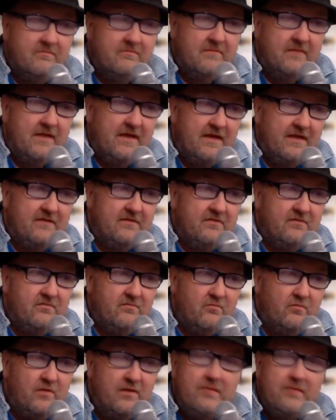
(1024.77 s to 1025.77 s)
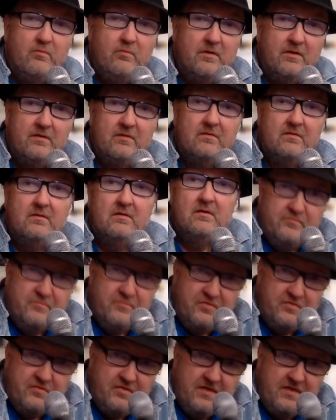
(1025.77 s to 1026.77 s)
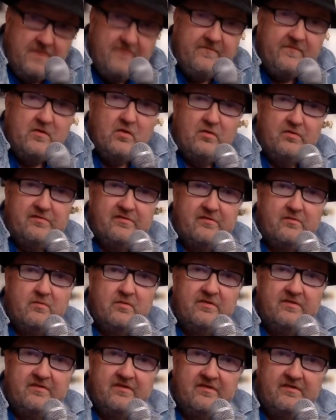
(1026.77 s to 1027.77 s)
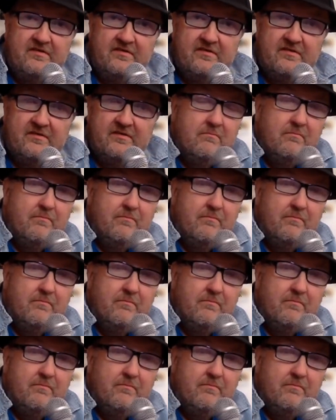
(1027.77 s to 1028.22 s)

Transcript: and we will give consequences